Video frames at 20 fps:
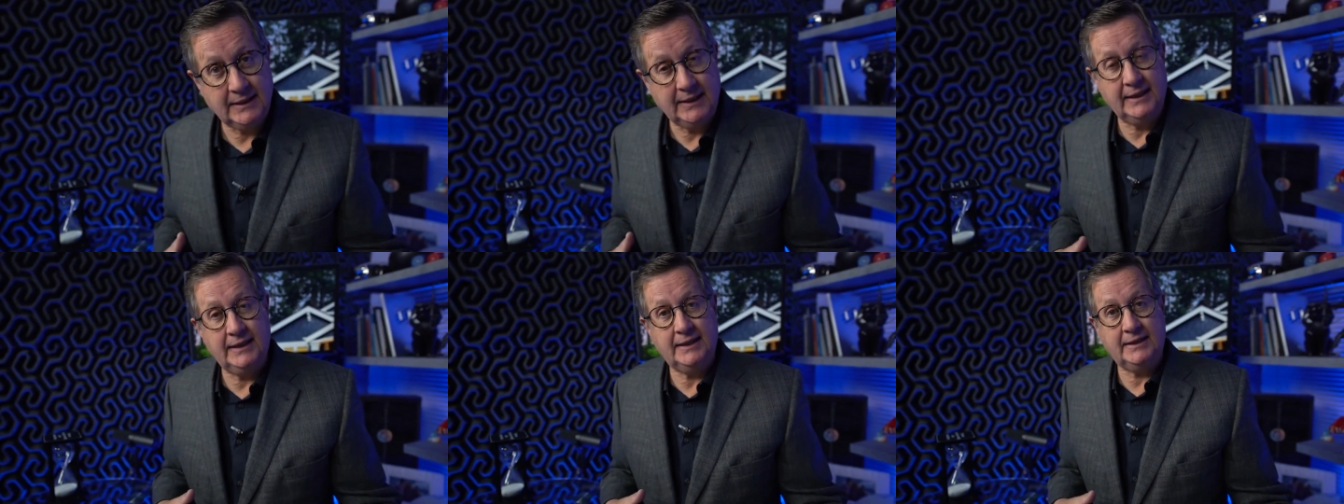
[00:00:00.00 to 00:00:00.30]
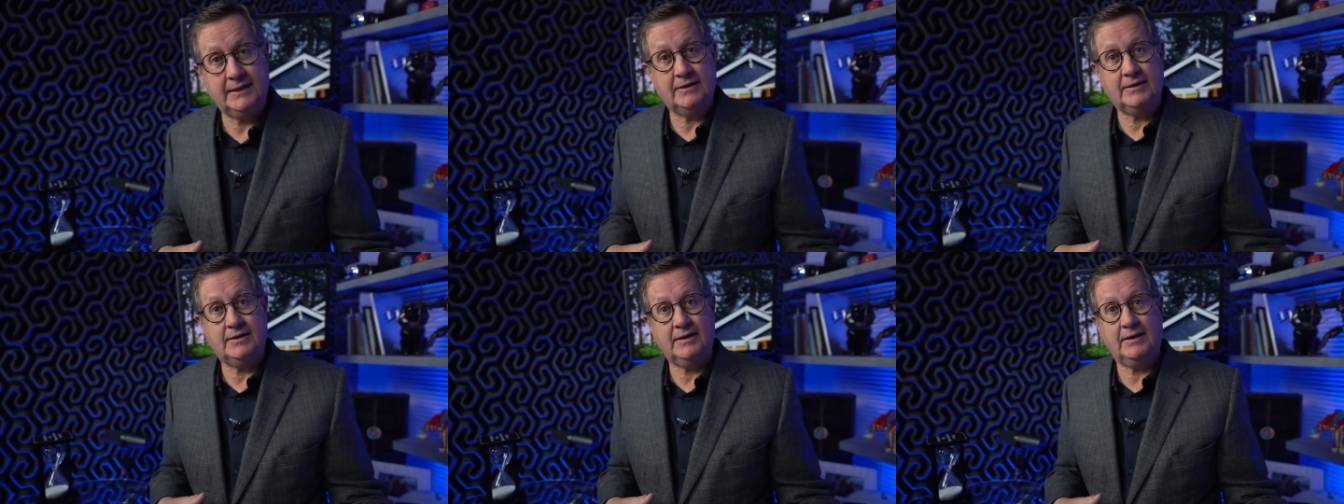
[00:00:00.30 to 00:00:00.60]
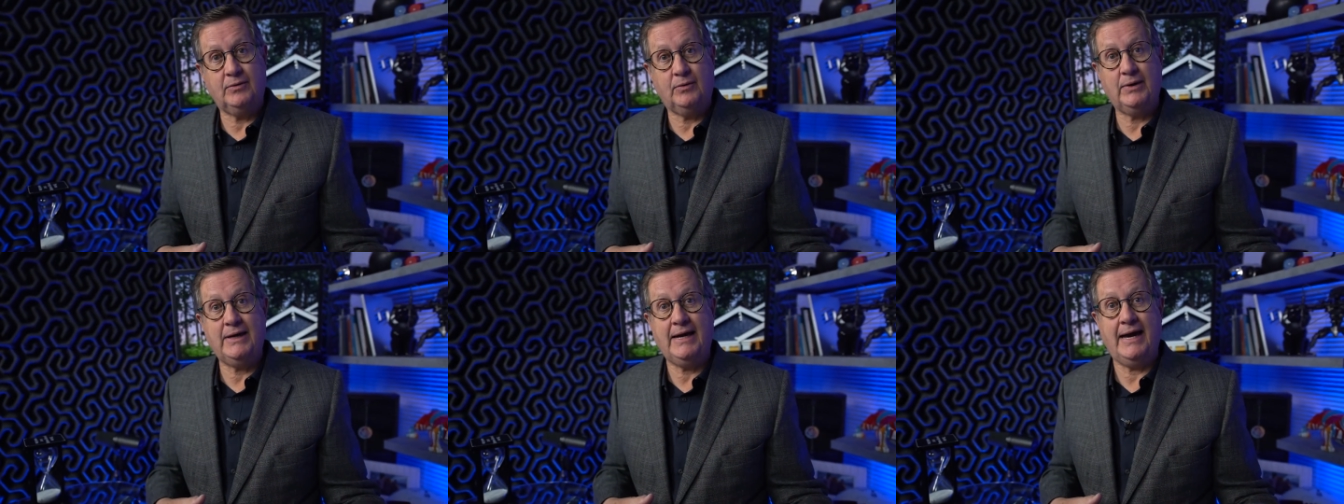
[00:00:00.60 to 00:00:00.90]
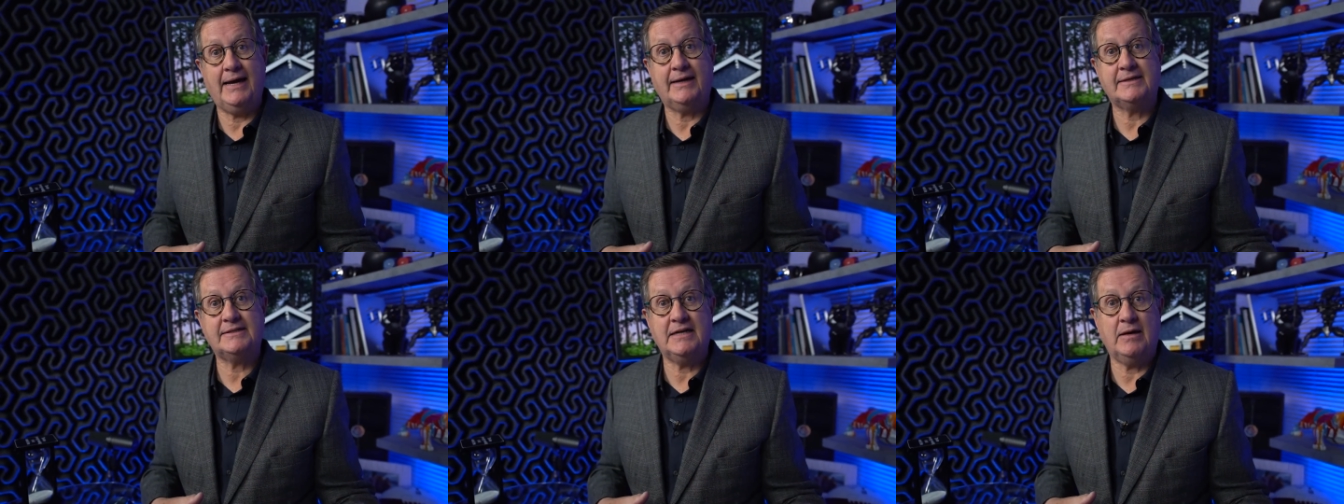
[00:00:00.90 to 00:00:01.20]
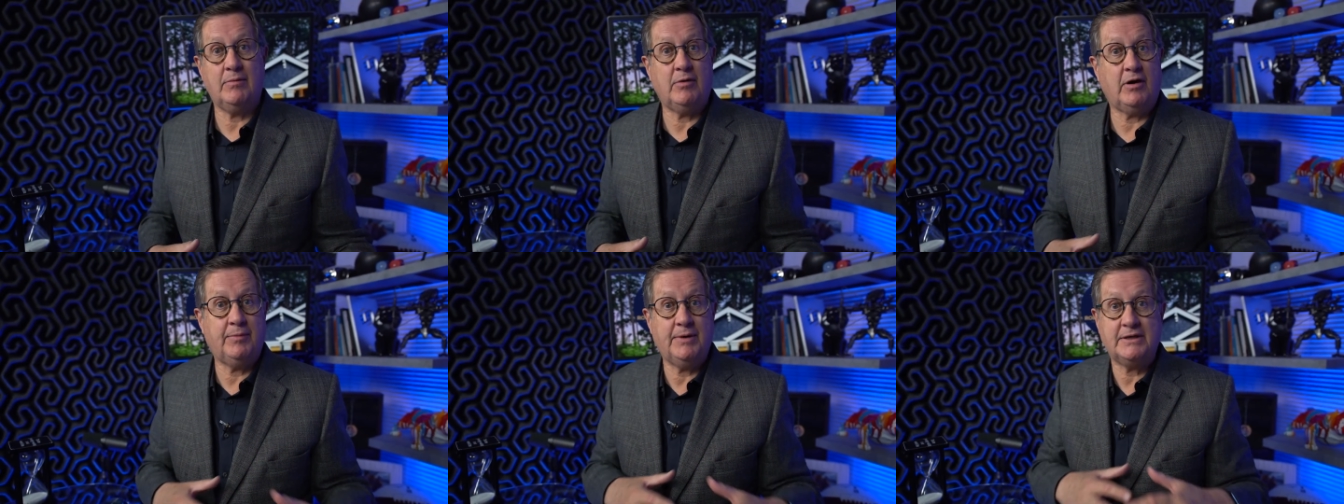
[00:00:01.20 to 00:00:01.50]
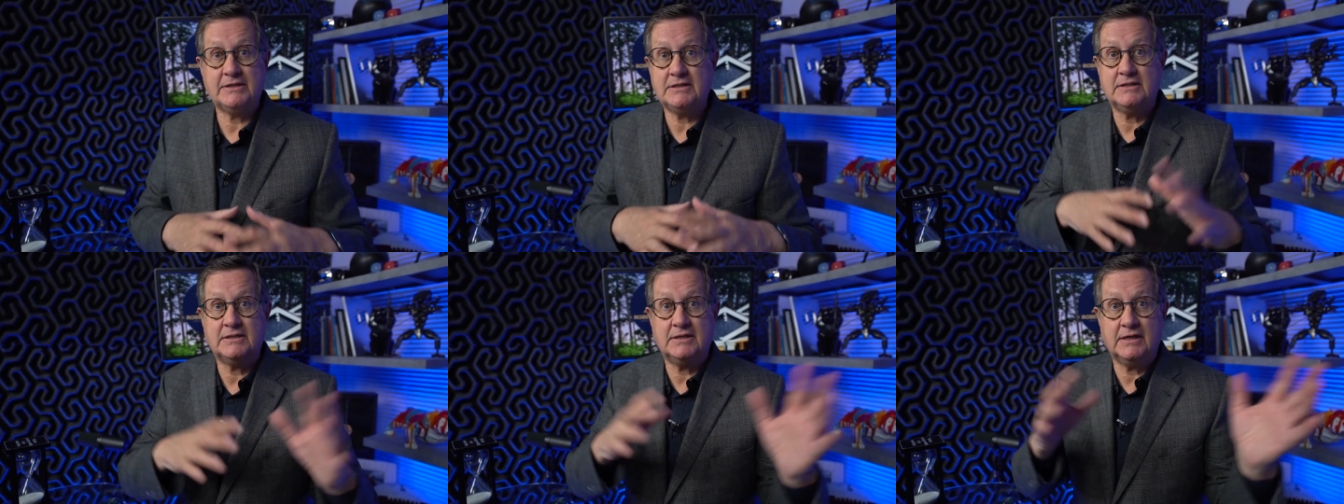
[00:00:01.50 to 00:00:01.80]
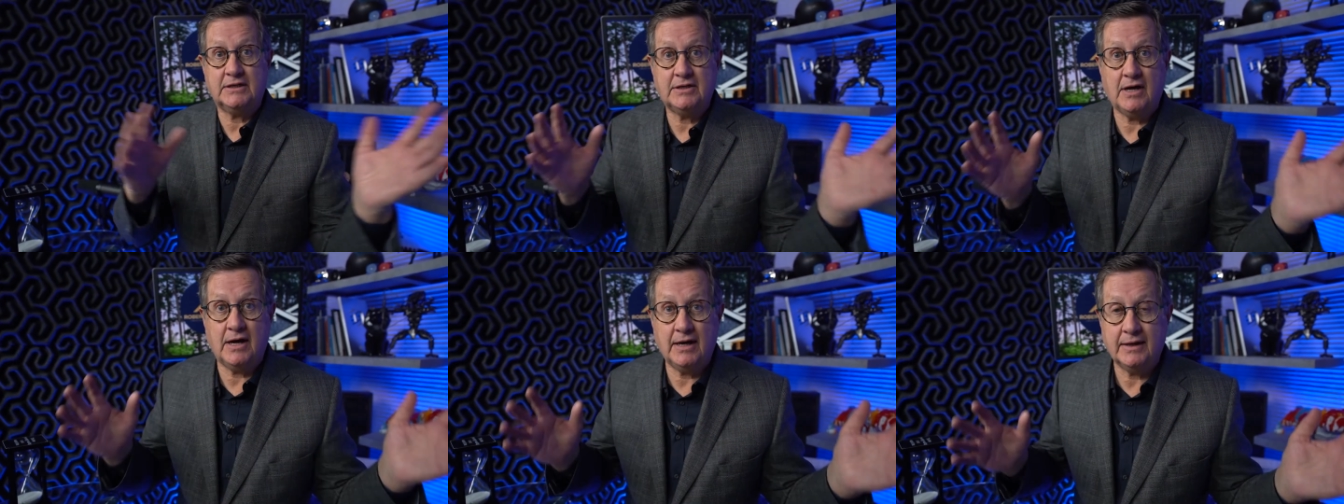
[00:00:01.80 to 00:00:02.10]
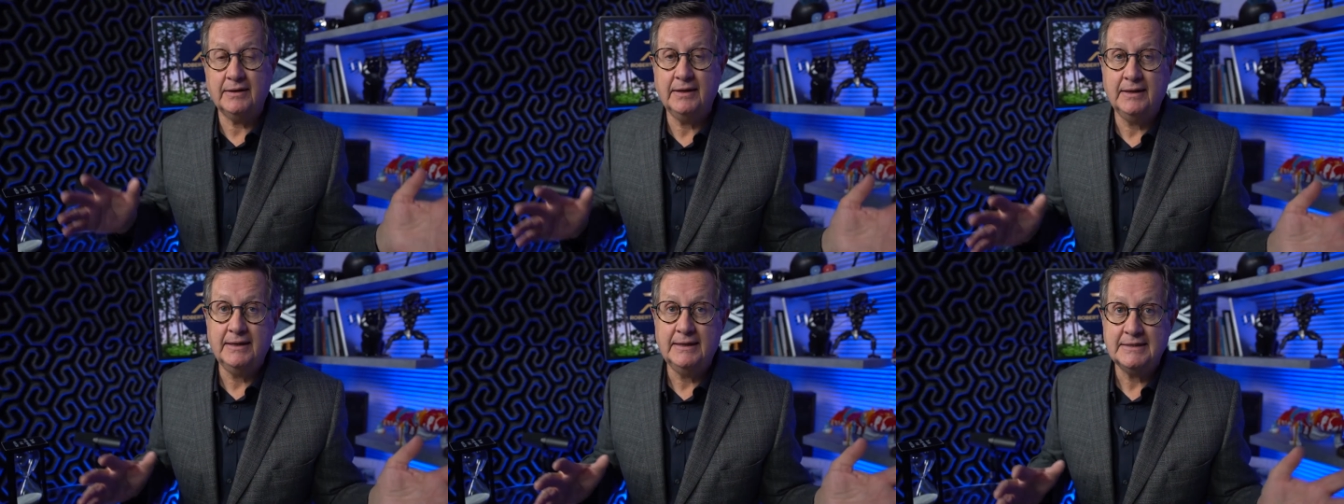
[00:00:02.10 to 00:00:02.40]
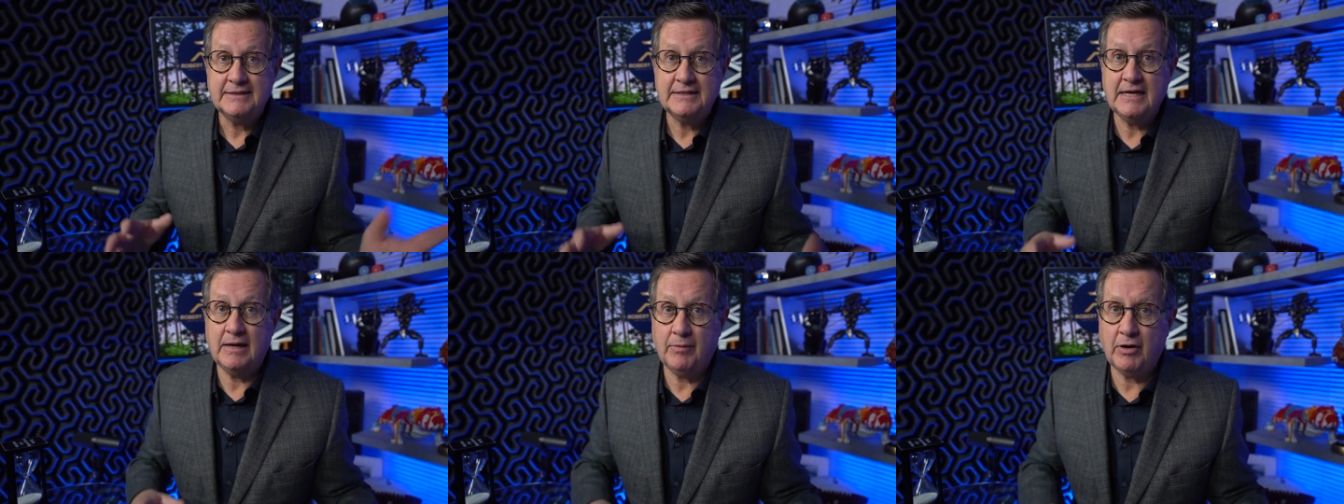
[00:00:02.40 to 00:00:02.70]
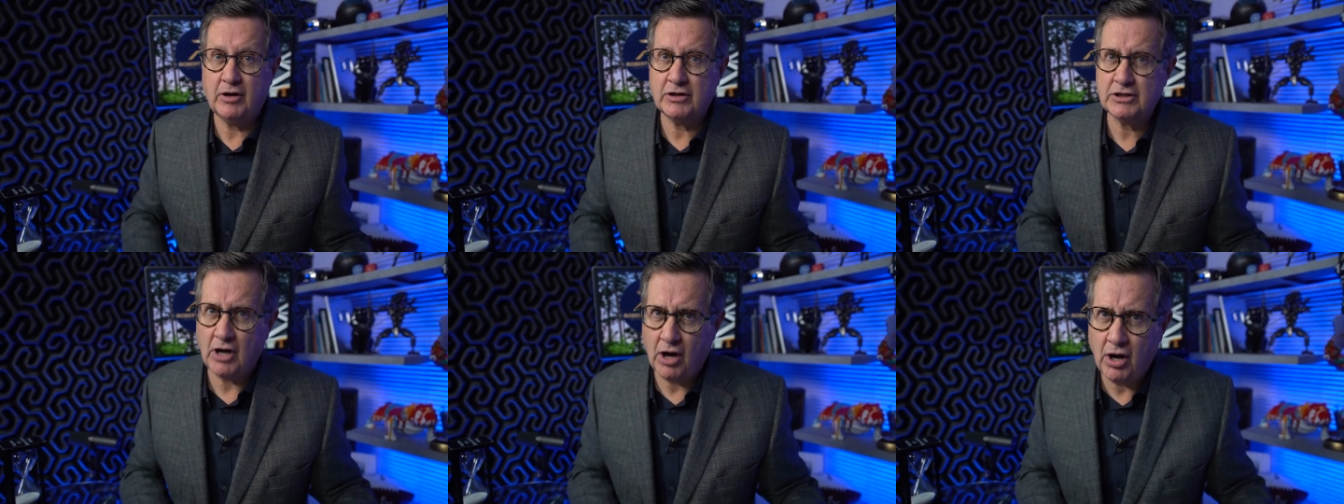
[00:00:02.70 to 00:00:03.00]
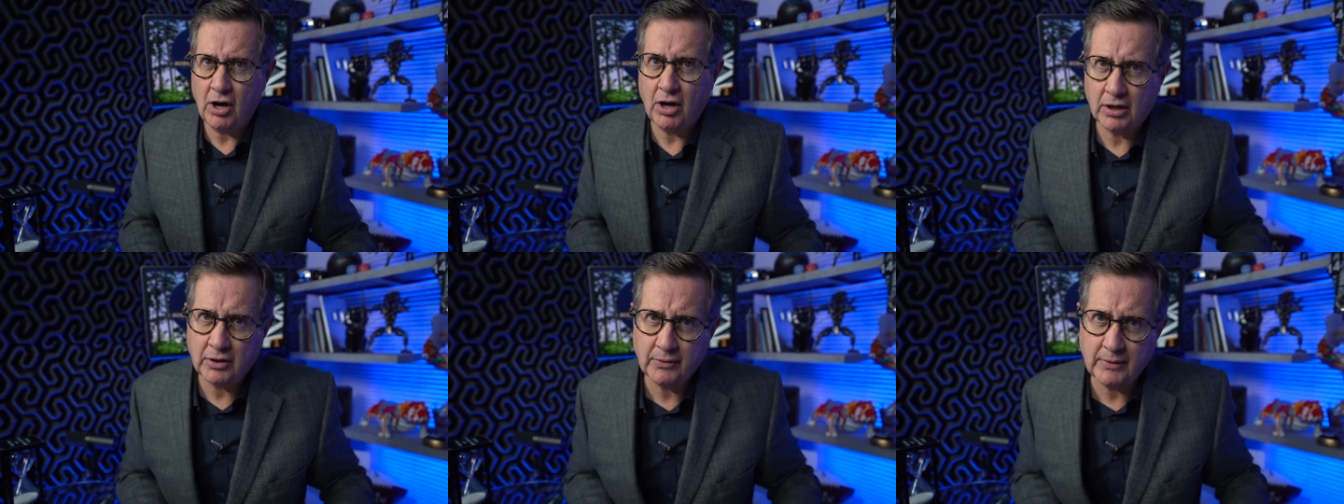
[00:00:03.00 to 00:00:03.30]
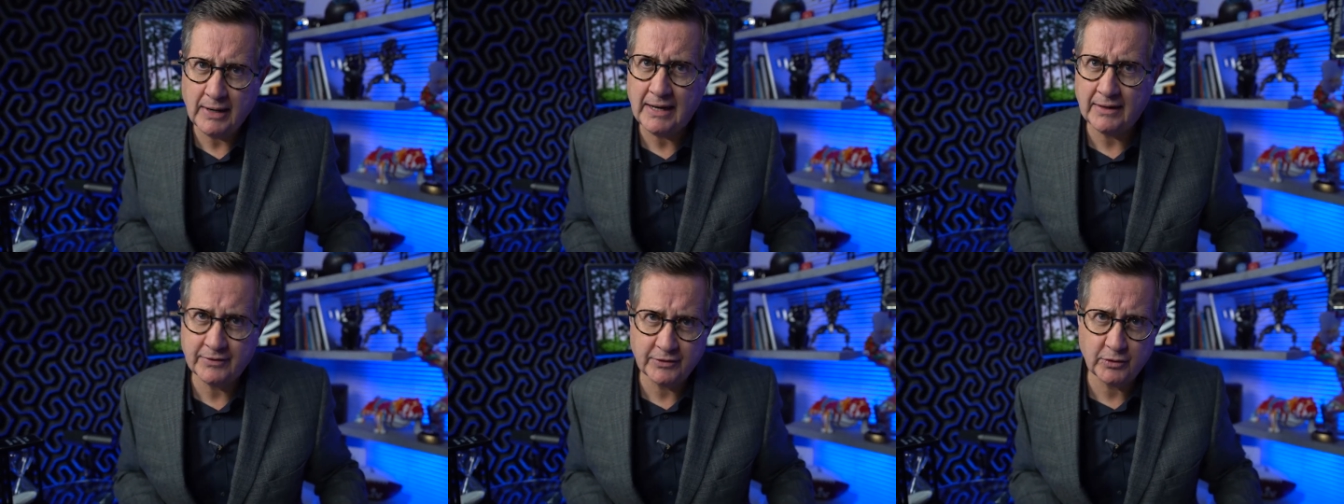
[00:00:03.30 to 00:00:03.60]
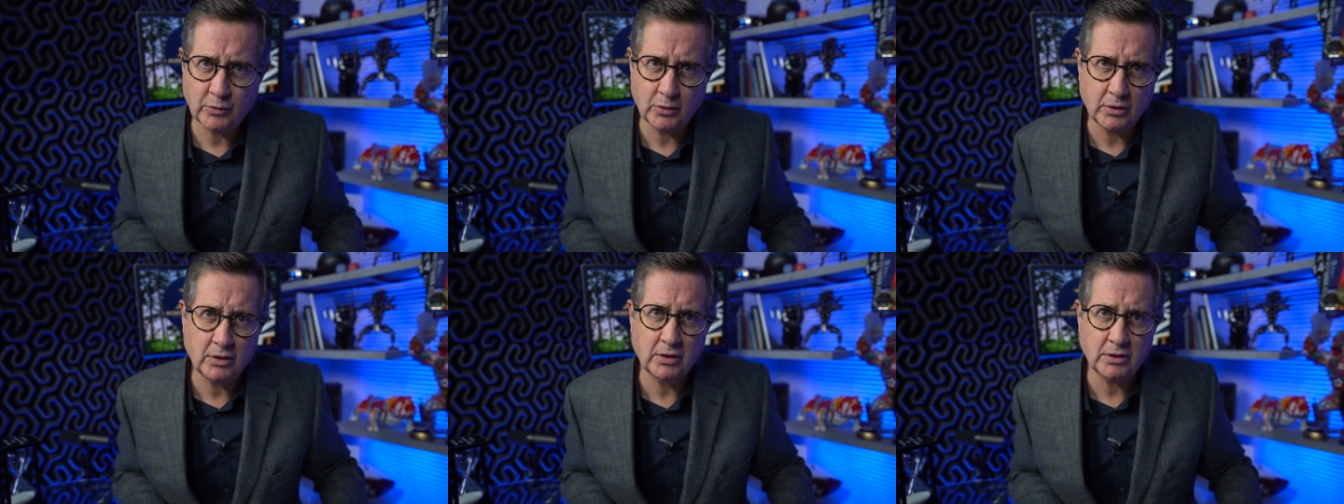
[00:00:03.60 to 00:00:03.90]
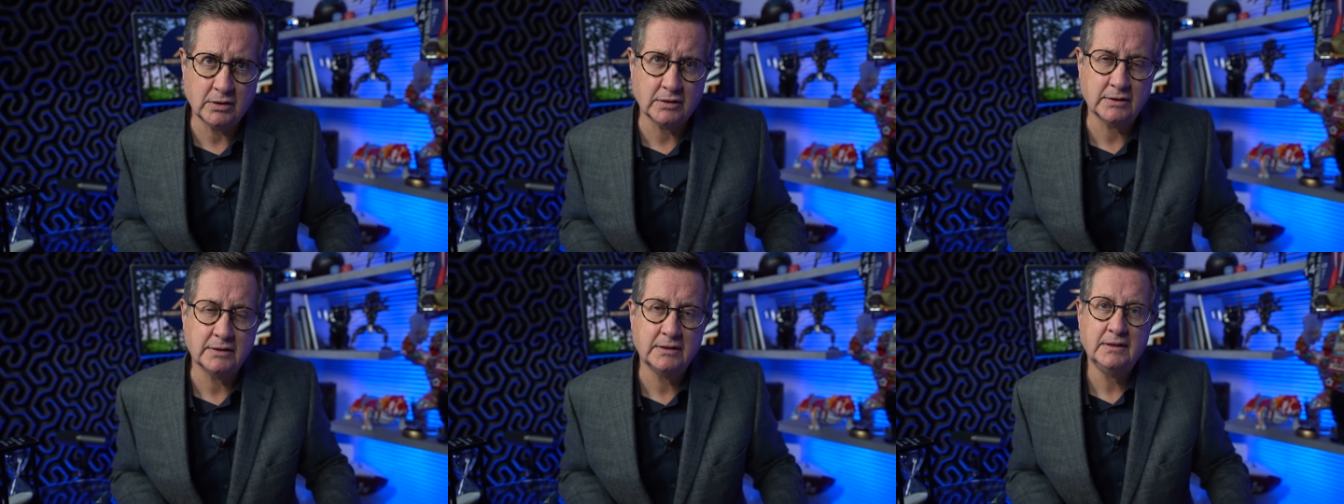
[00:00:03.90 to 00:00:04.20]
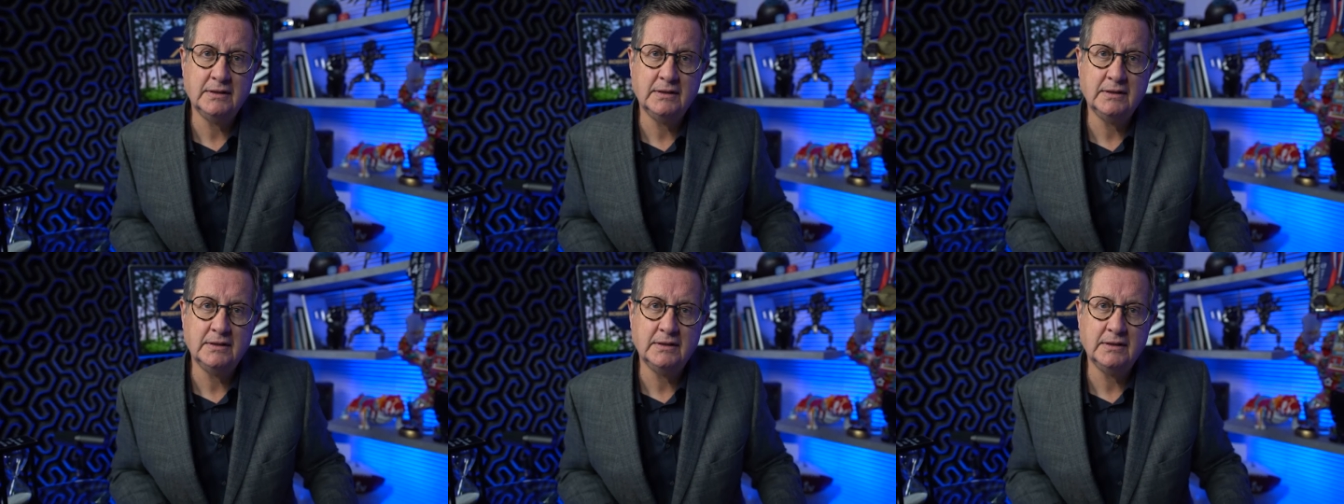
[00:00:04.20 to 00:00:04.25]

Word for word: and uh, we had a seminar business that taught seminars all around the world.